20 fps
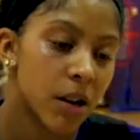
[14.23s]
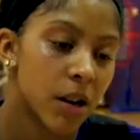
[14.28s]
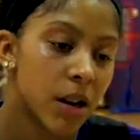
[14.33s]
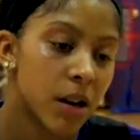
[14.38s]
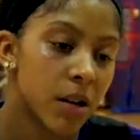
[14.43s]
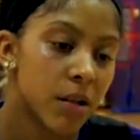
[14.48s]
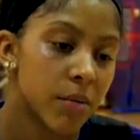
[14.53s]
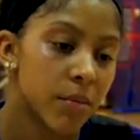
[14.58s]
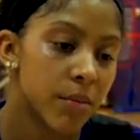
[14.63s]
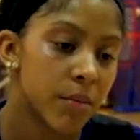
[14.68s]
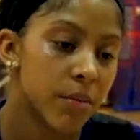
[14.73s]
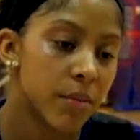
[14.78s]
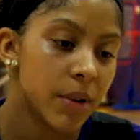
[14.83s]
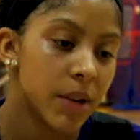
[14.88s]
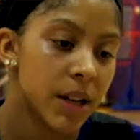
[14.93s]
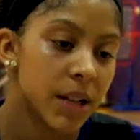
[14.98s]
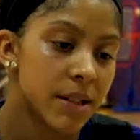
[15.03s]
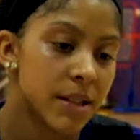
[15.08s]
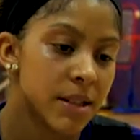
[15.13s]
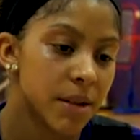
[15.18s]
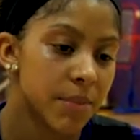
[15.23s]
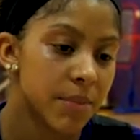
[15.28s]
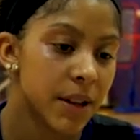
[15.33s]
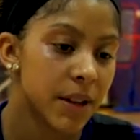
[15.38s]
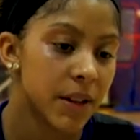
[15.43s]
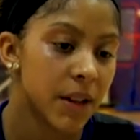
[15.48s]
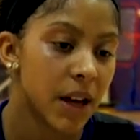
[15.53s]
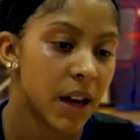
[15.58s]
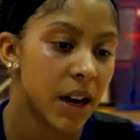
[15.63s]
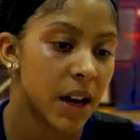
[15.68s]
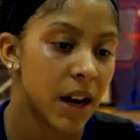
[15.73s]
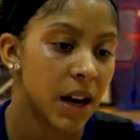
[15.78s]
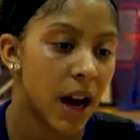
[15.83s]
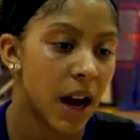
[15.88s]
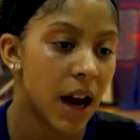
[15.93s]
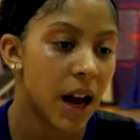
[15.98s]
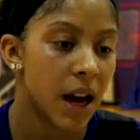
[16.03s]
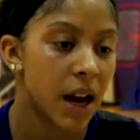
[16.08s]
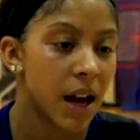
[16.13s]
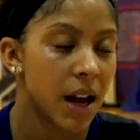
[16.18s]
um, it's something
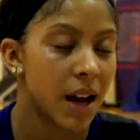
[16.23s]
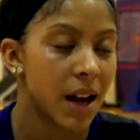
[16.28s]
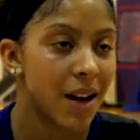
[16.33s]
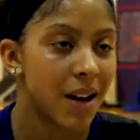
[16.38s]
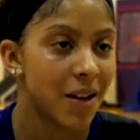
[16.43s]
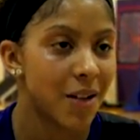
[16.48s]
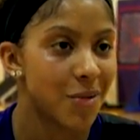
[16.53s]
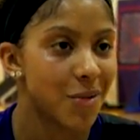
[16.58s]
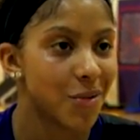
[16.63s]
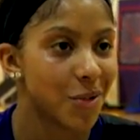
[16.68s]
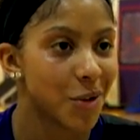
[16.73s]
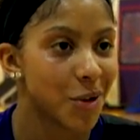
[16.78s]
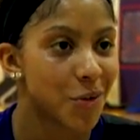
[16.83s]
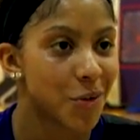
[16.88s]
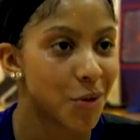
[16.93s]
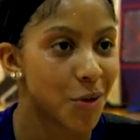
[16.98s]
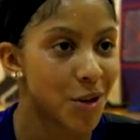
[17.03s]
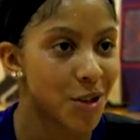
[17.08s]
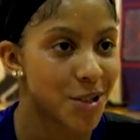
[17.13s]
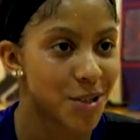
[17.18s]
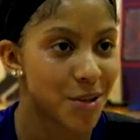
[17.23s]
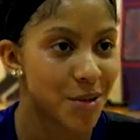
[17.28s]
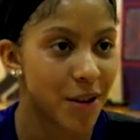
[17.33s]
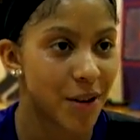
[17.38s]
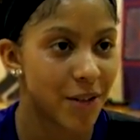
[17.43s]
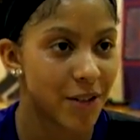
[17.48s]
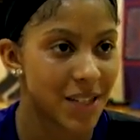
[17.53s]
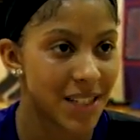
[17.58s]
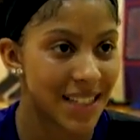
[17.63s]
that I have looked forward to ever